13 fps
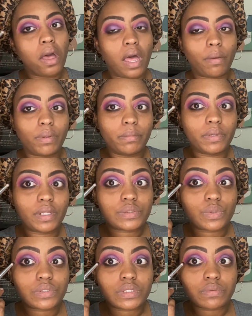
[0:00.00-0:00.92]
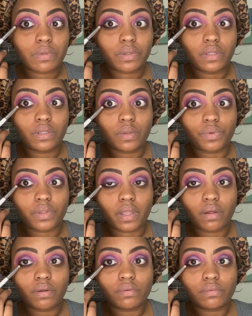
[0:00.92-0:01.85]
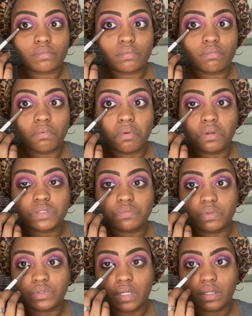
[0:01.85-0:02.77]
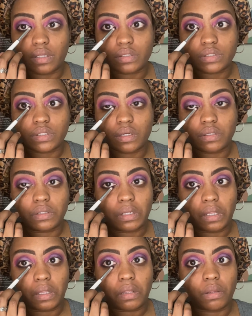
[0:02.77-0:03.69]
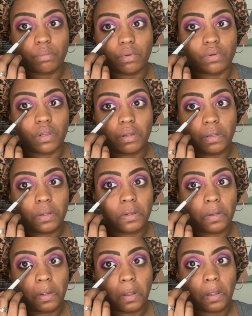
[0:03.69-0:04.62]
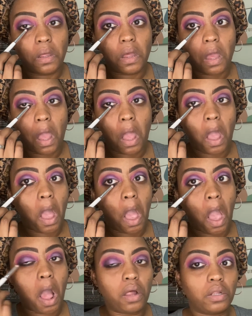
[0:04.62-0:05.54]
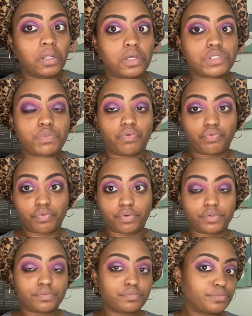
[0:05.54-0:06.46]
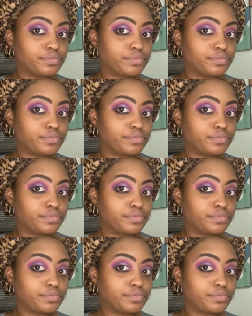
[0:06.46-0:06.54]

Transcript: I mean, because what's a smoky look without a smoked out lash line? Like, come on now. Well, let's be for real.